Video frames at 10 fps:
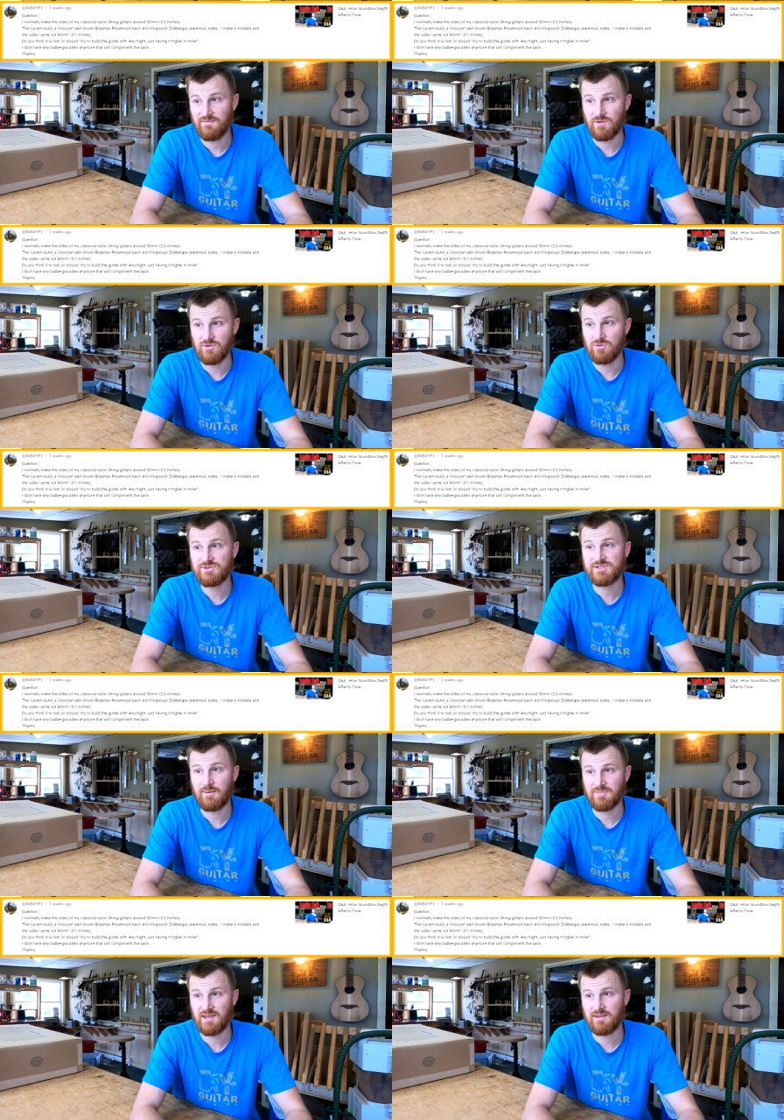if you use
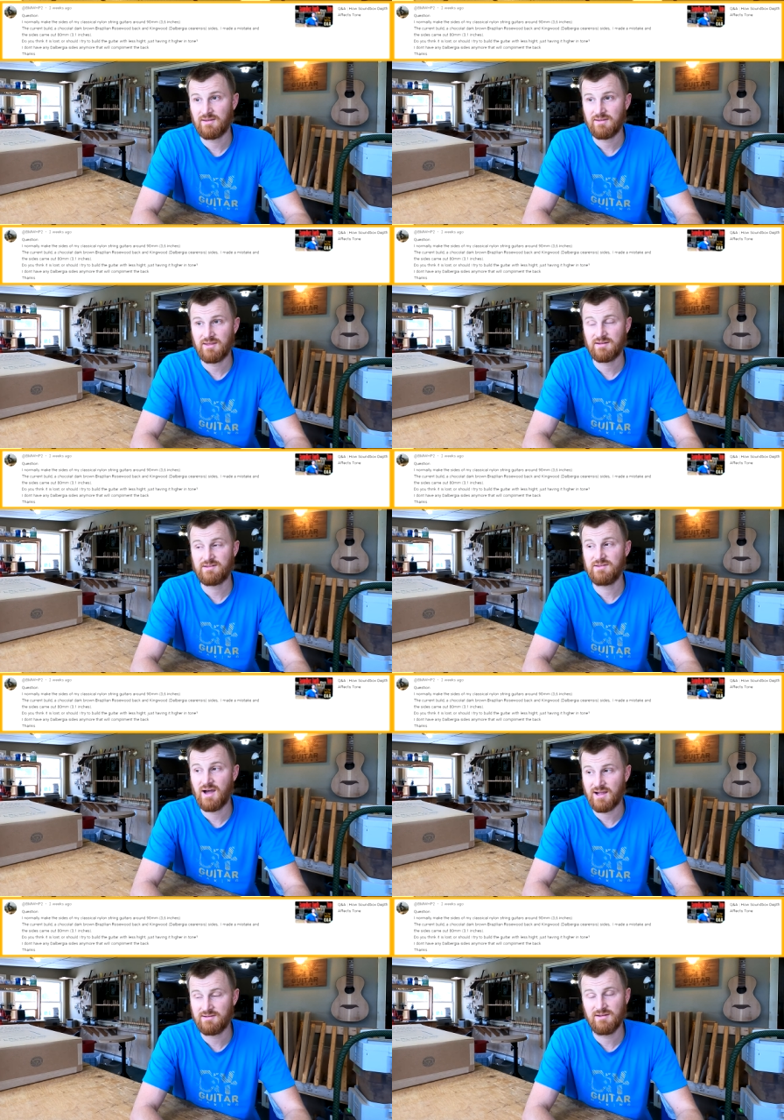something that's
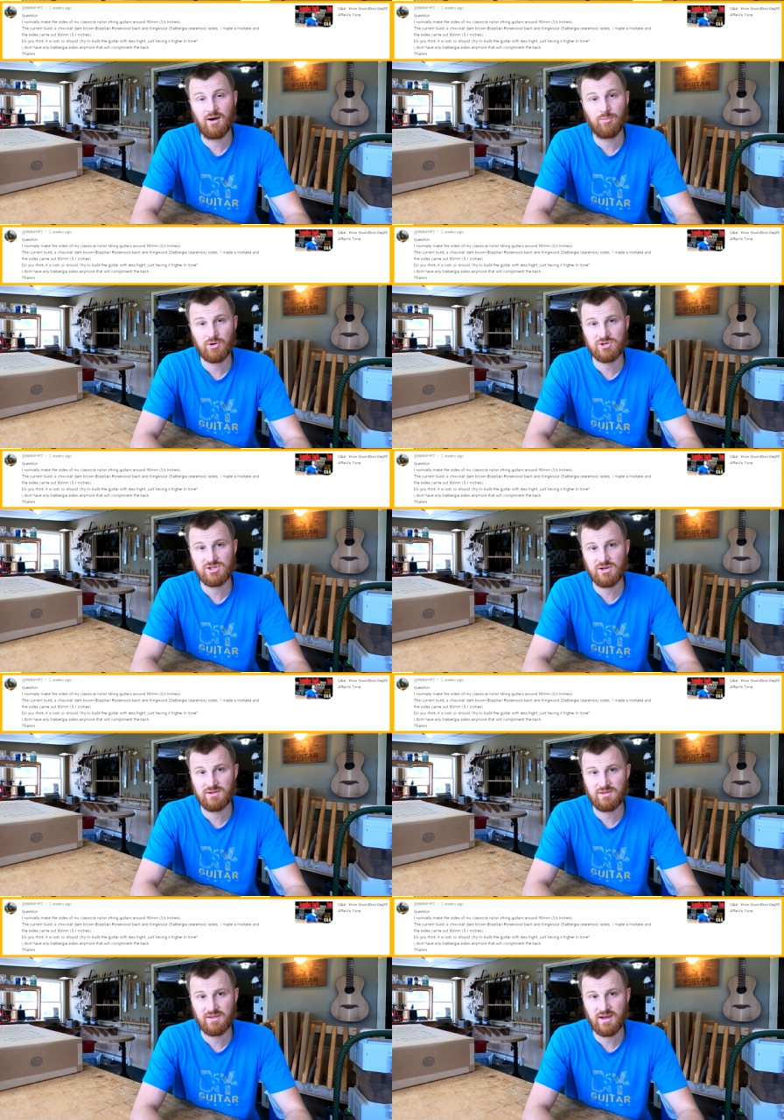not a
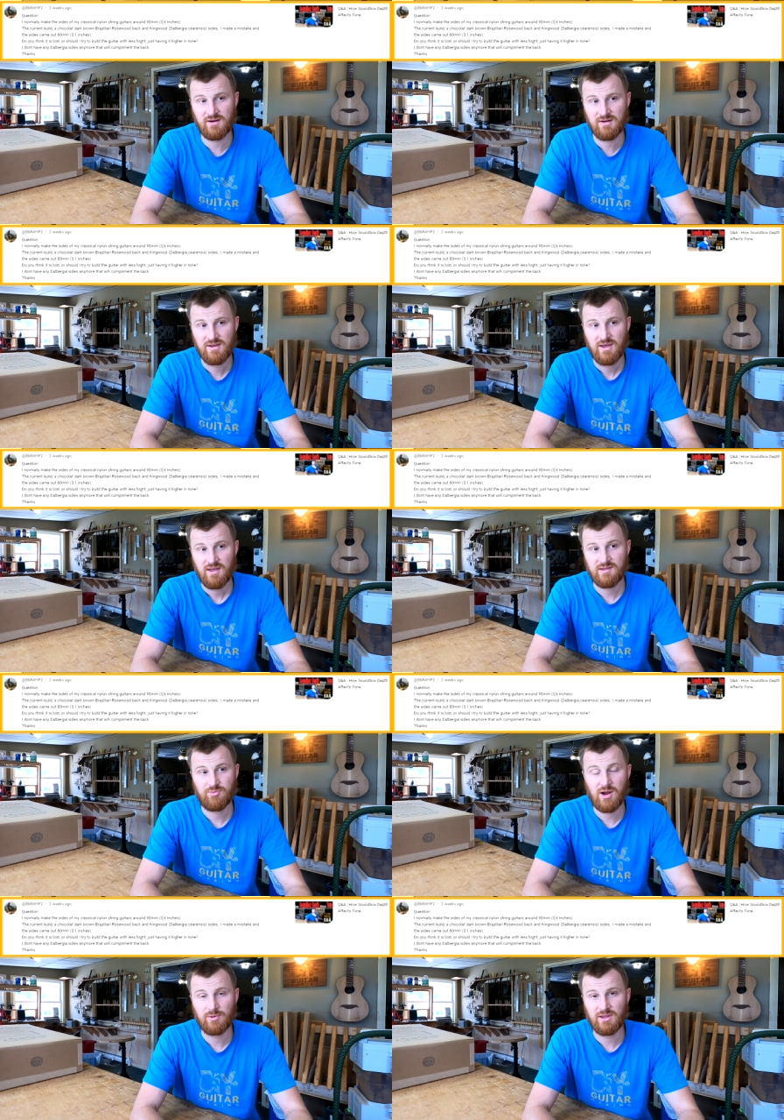Dalbergia there, it's
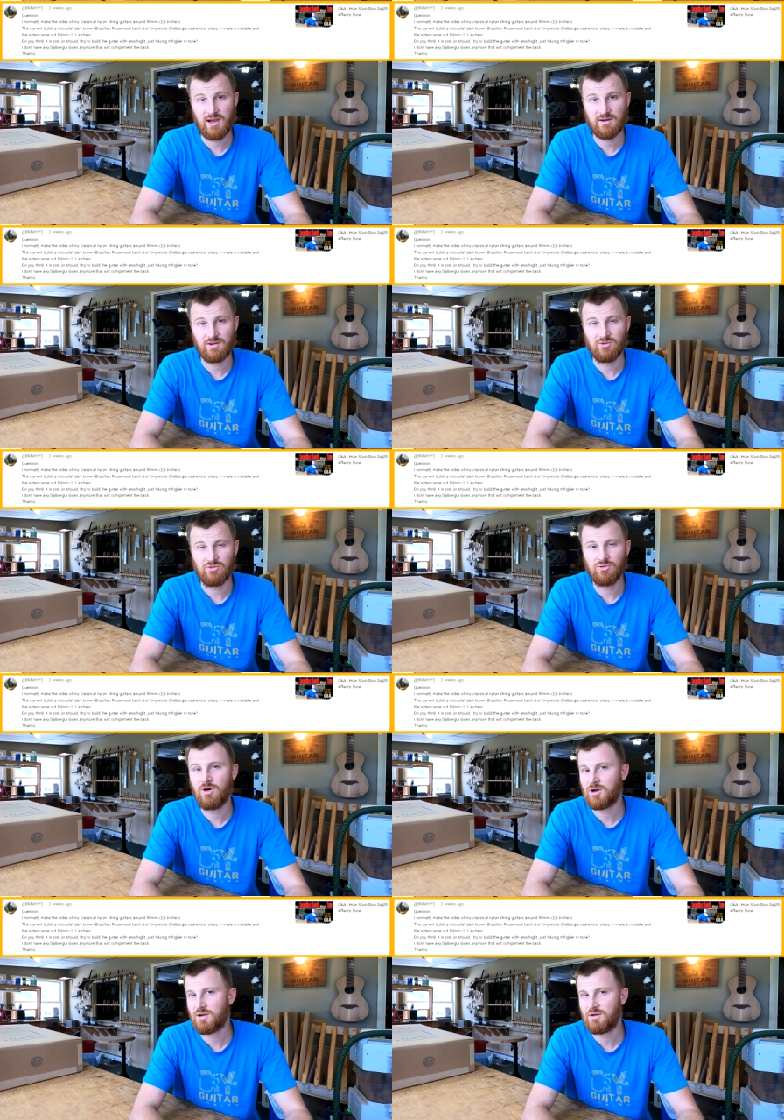probably not going to
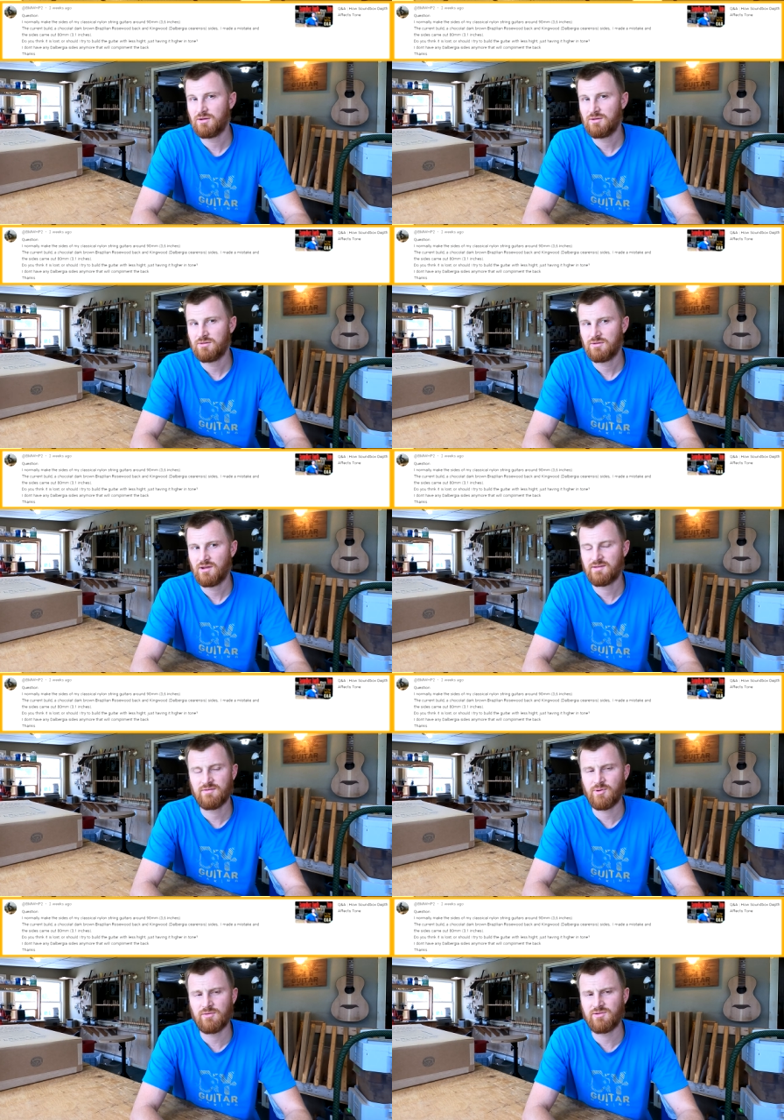look, it's
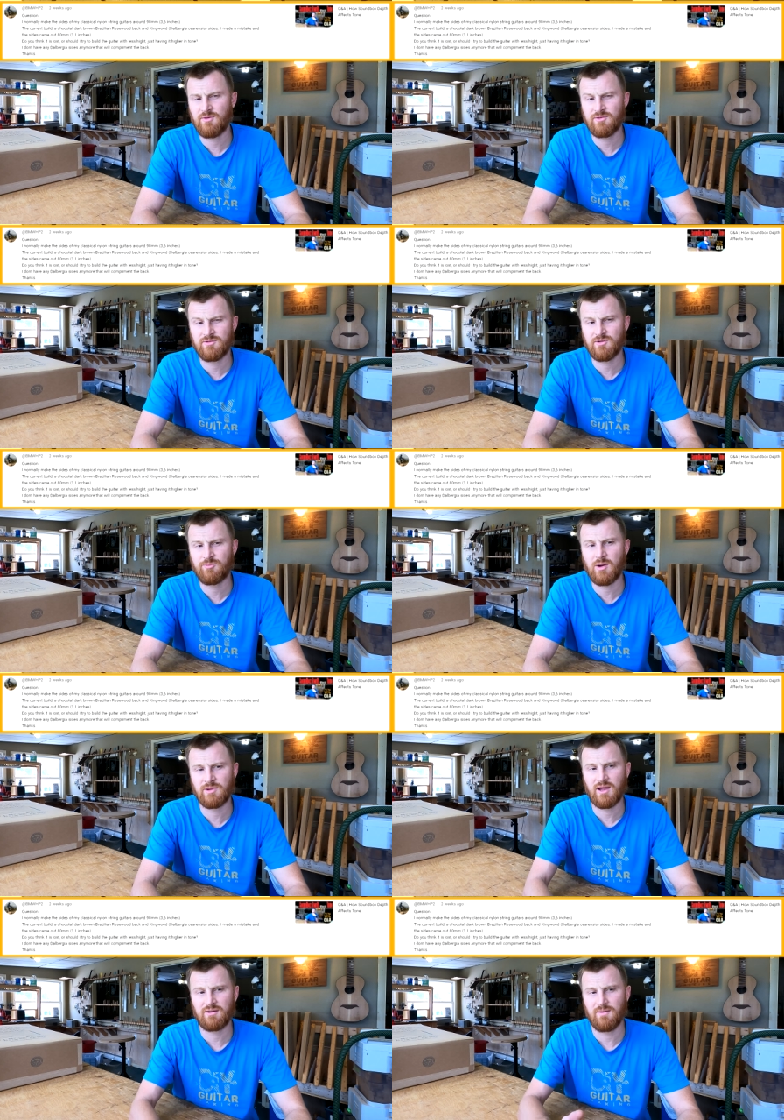just
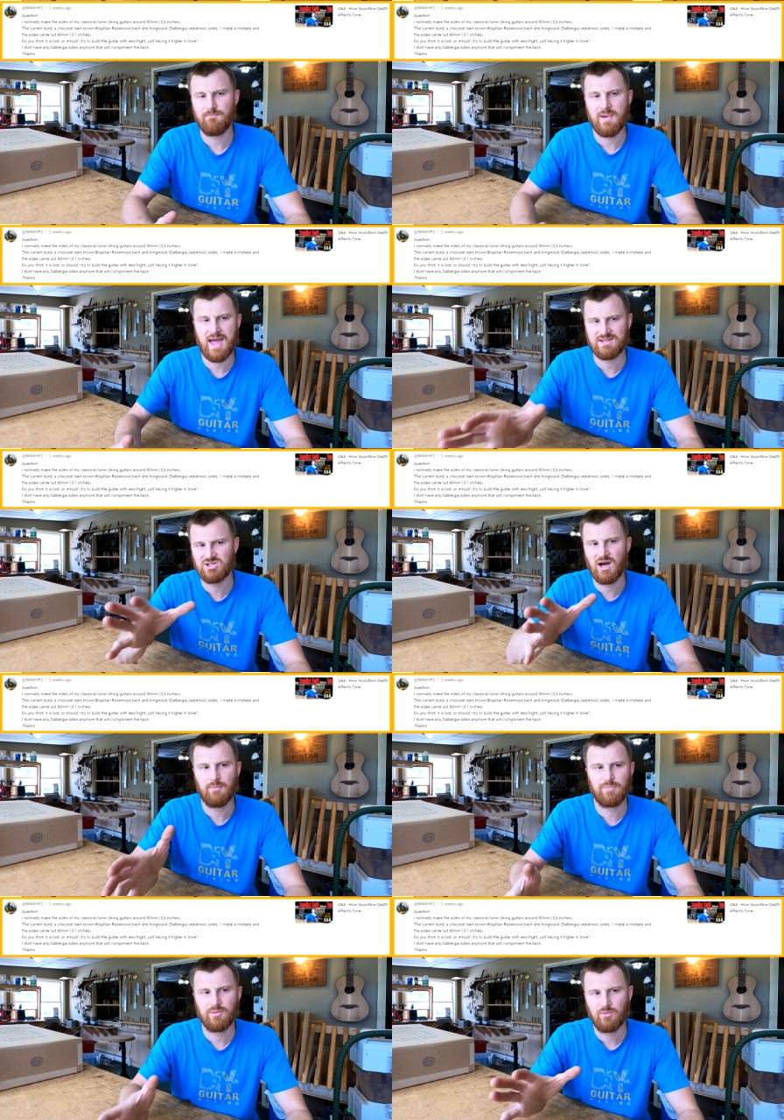probably not going to match
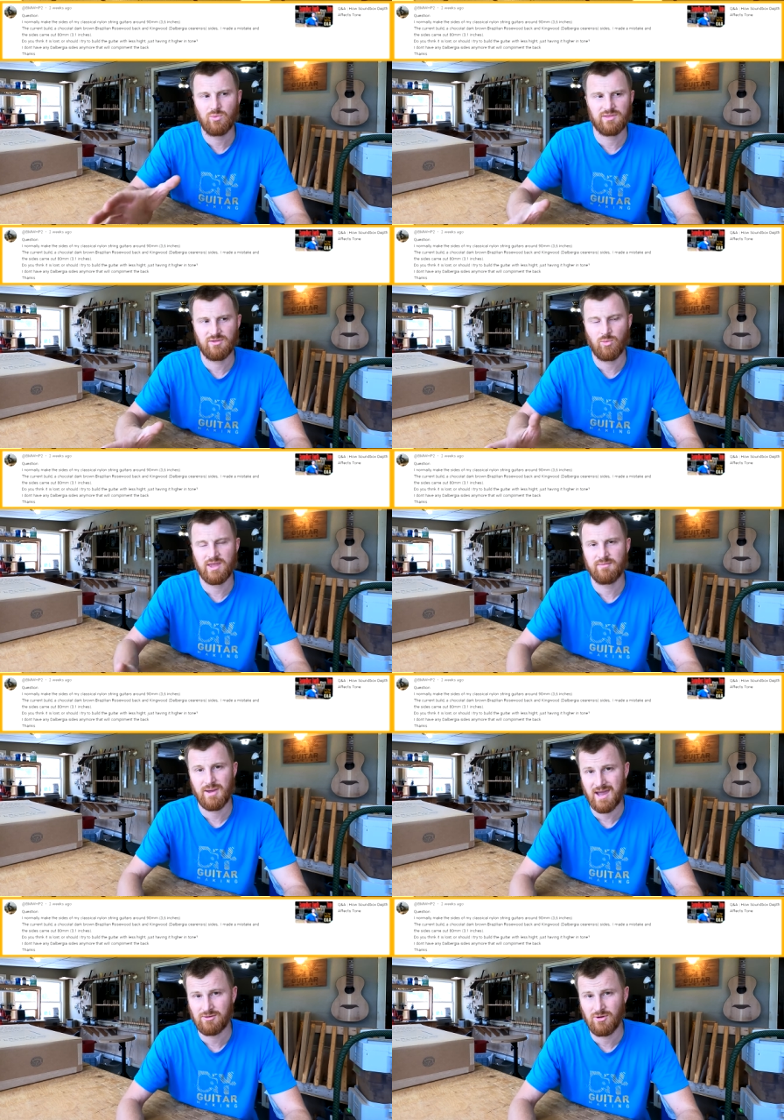up with the way the
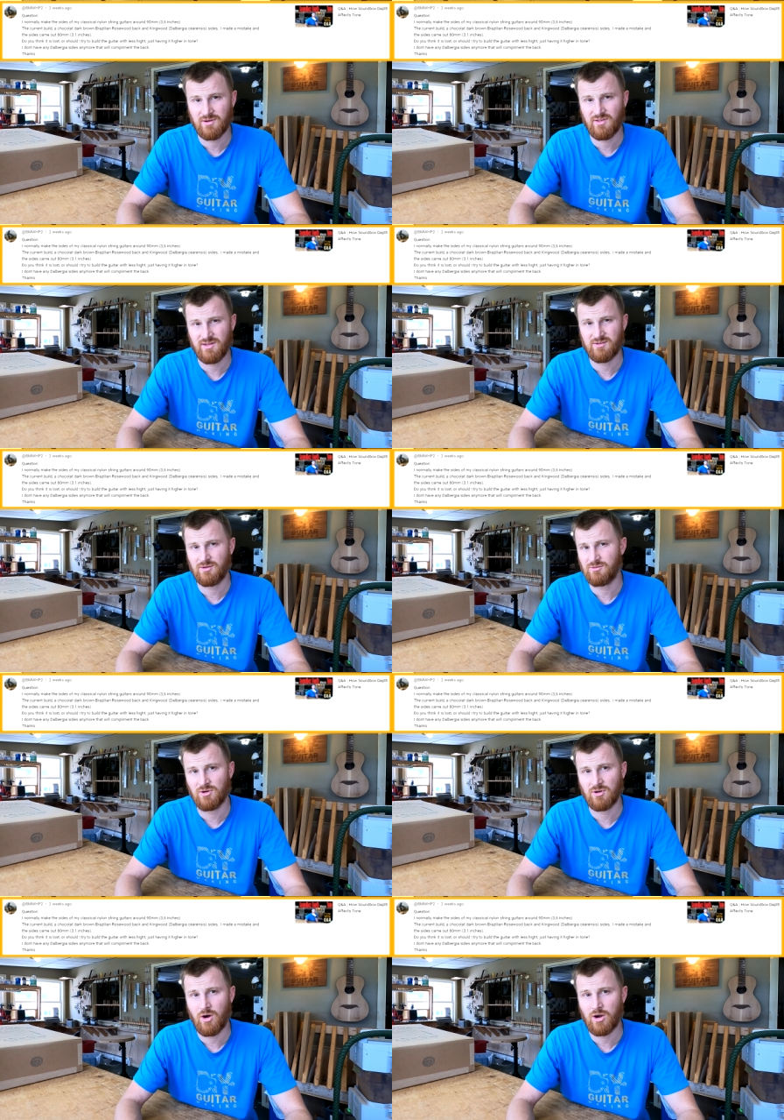back looks, and it's going to
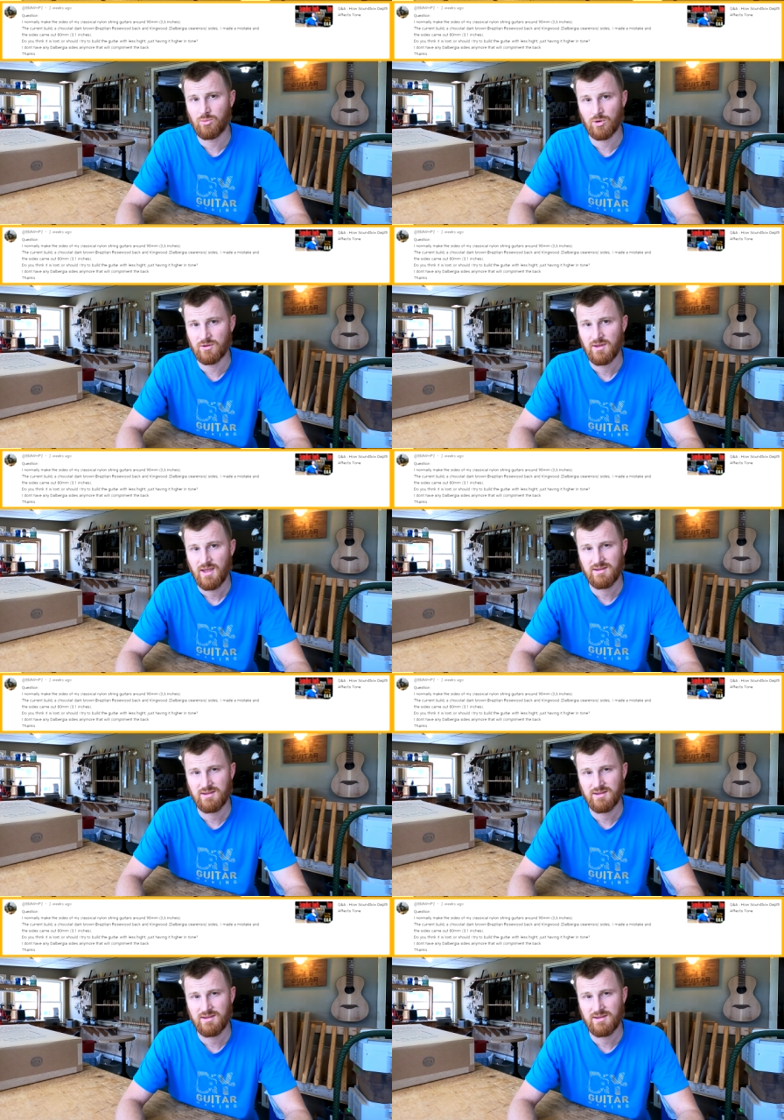look awkward.